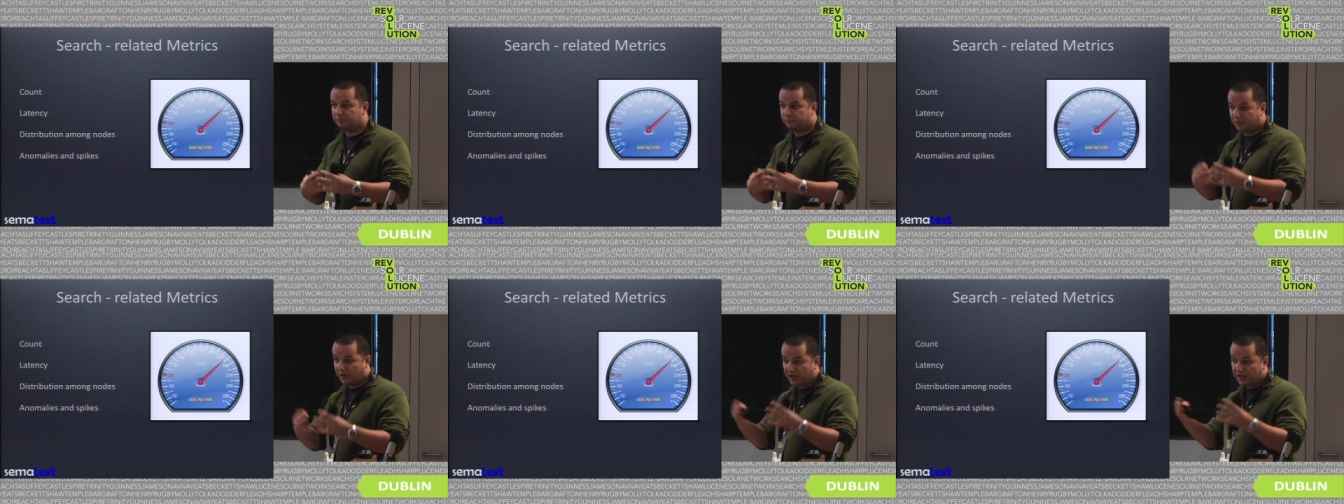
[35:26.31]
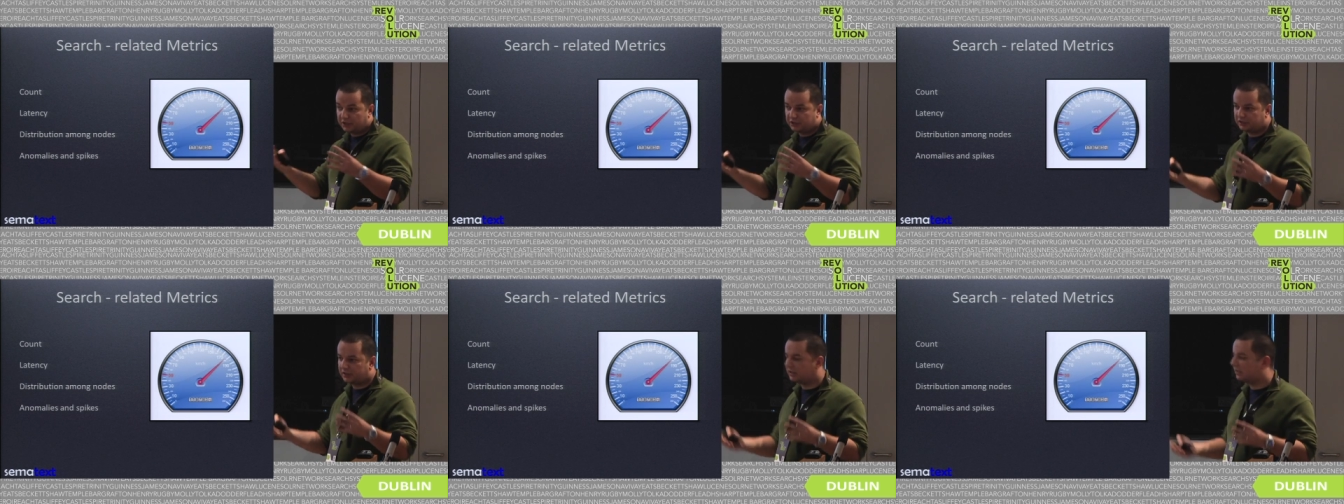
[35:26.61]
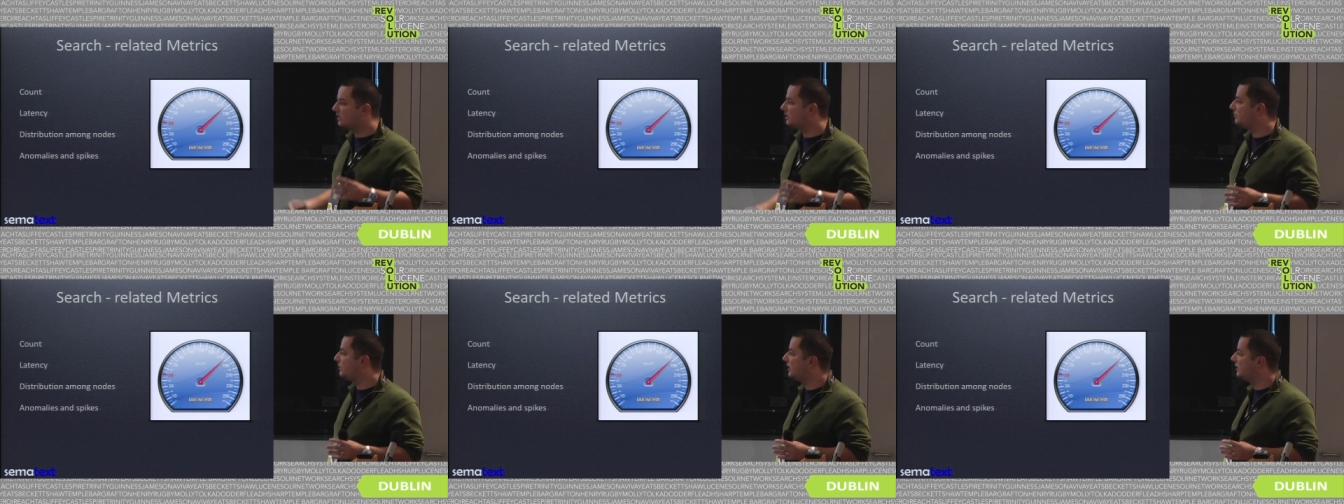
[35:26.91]
page that
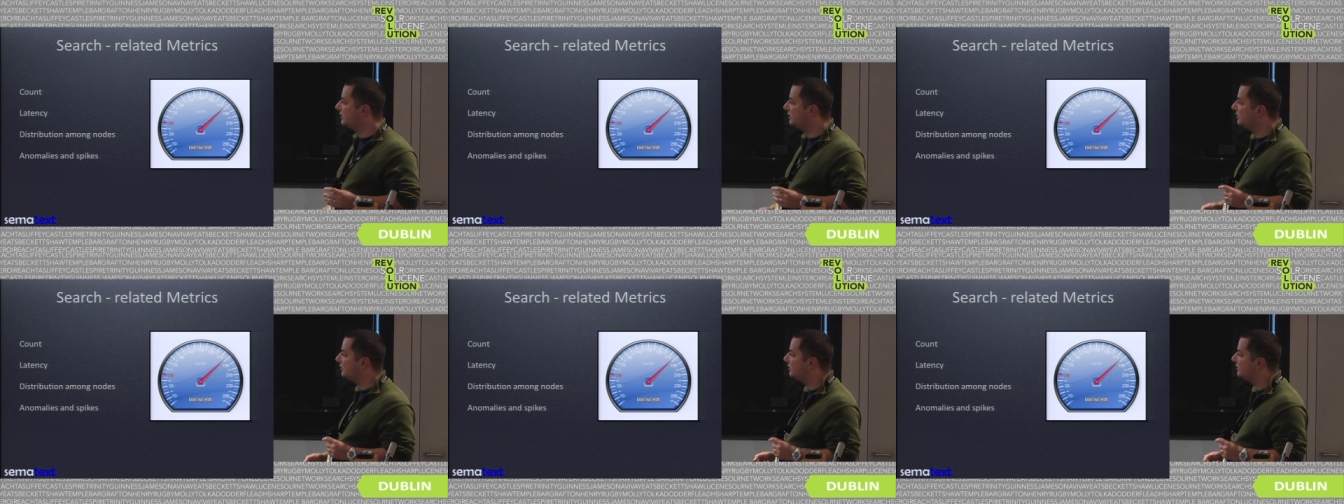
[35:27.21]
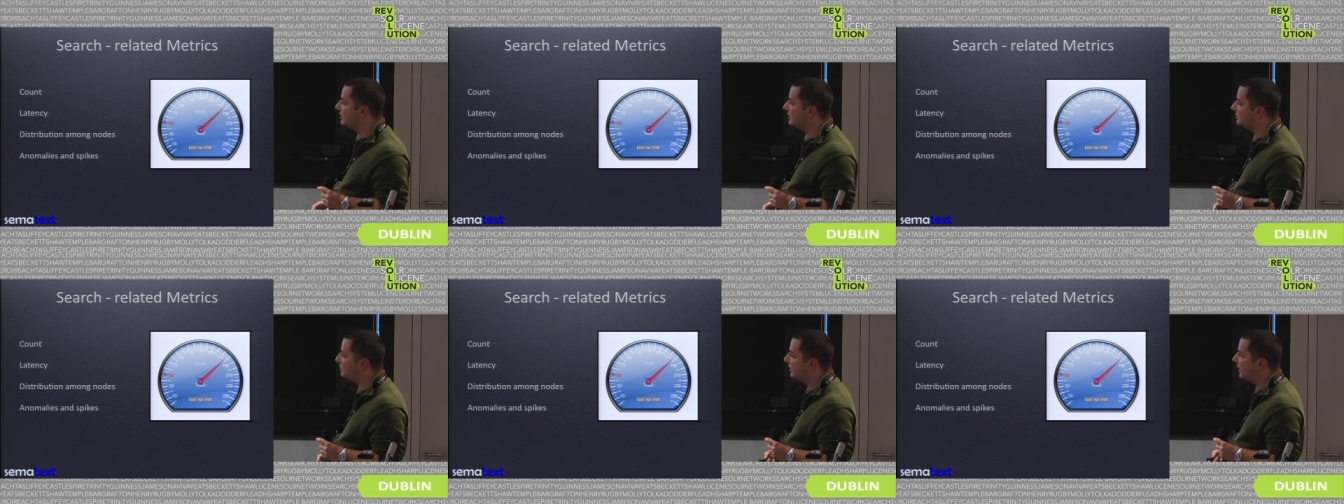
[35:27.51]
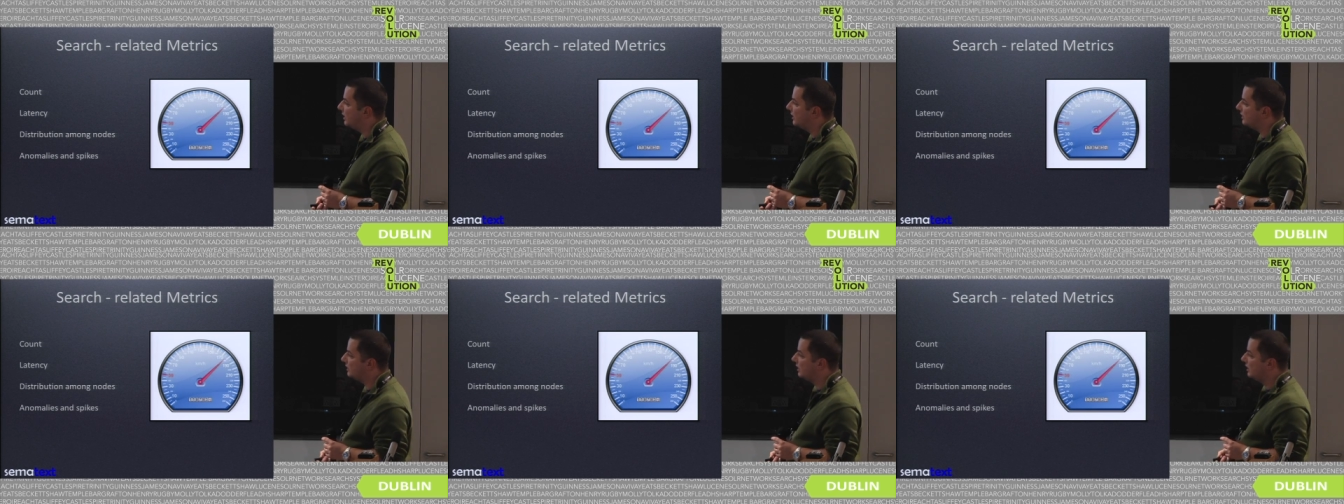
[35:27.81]
is being
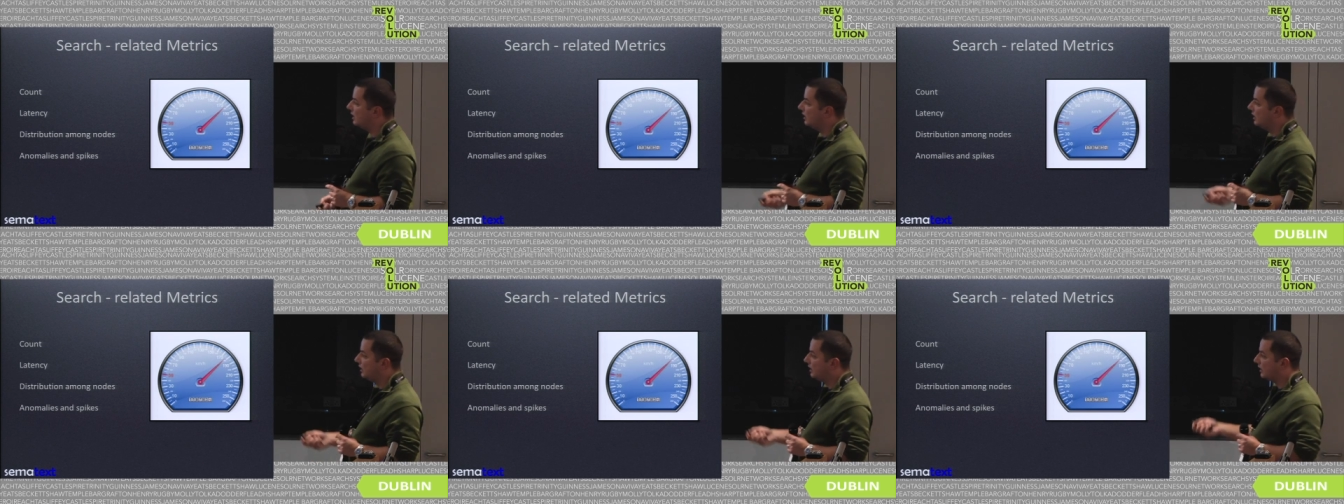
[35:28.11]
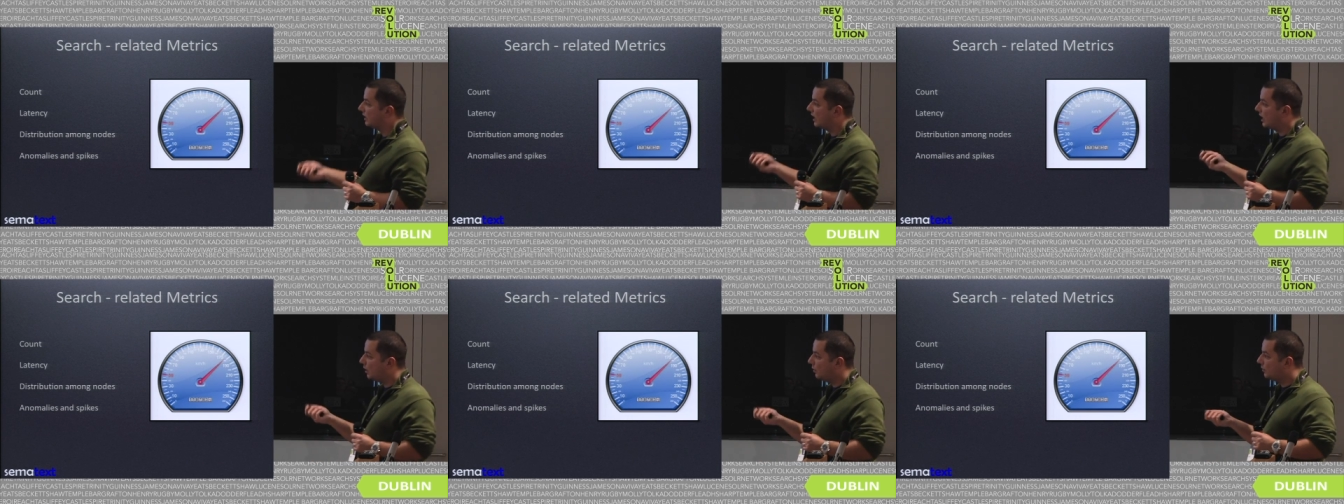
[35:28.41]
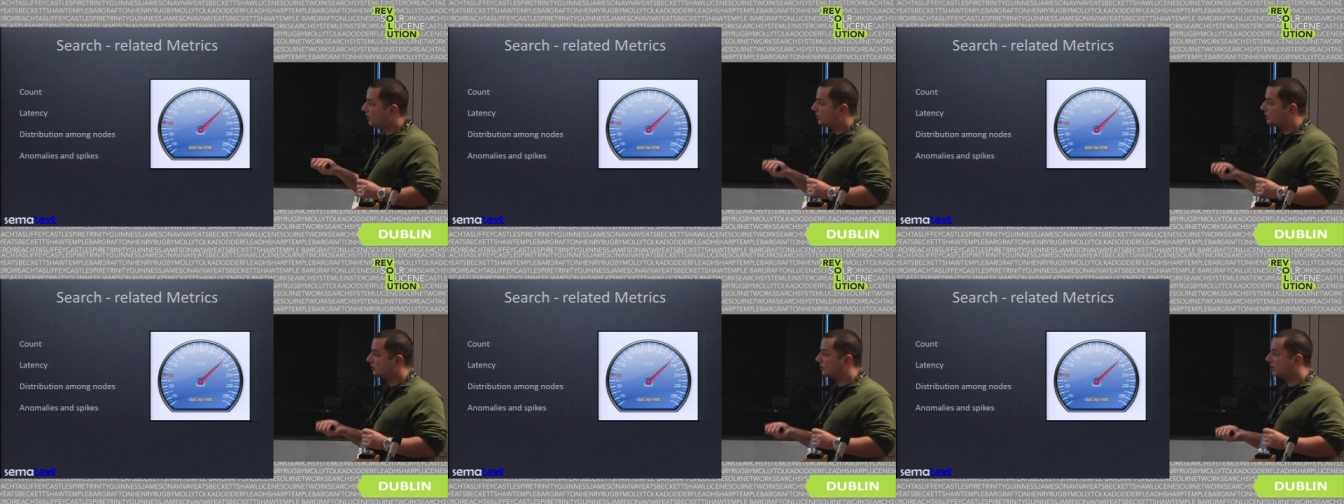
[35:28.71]
displayed?
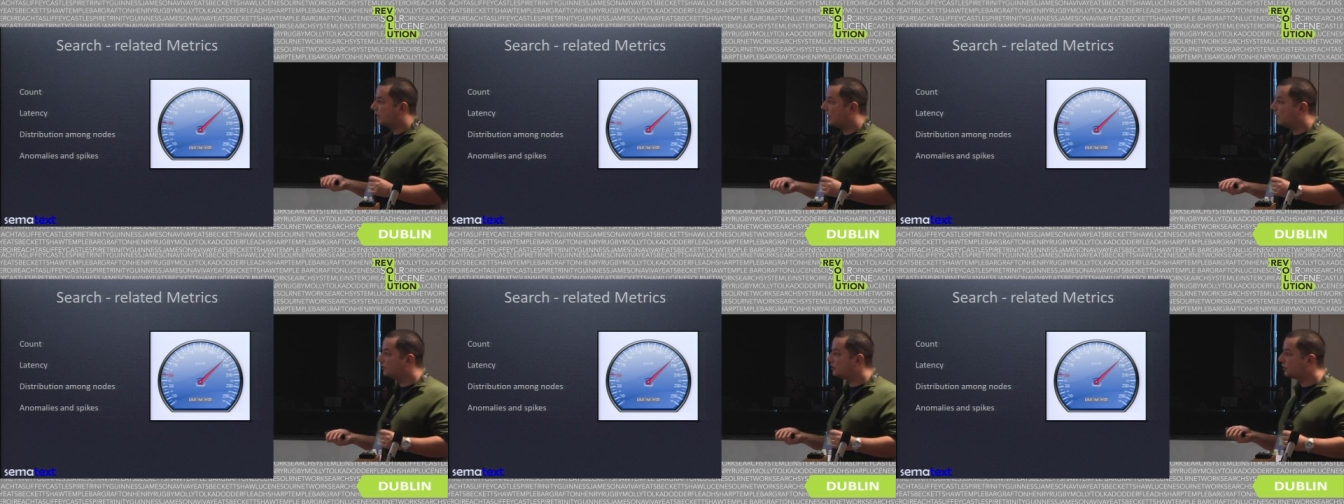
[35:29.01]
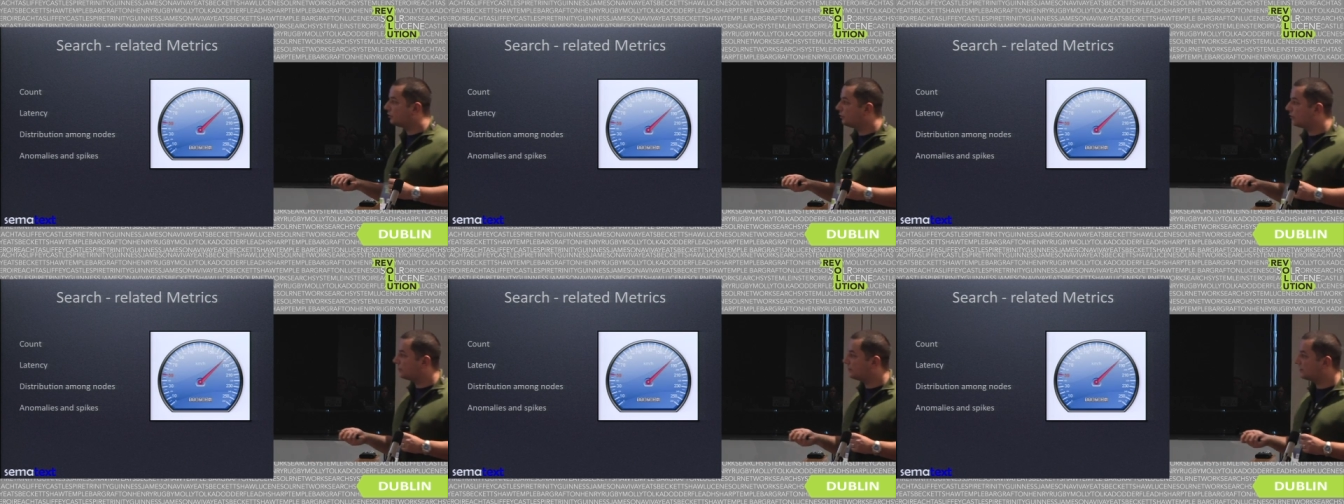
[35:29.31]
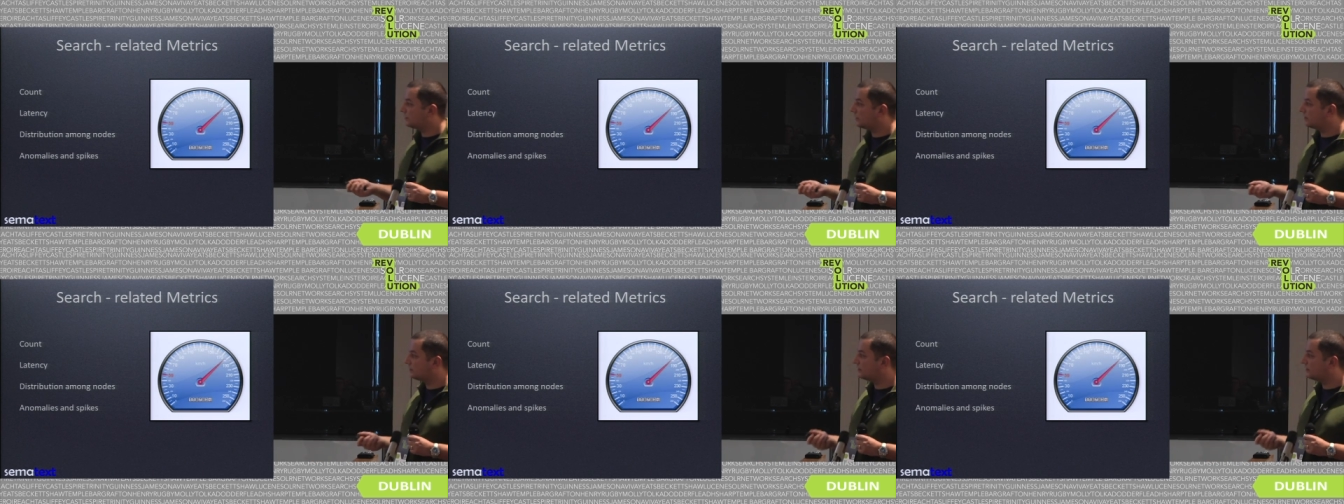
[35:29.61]
How, how the queries are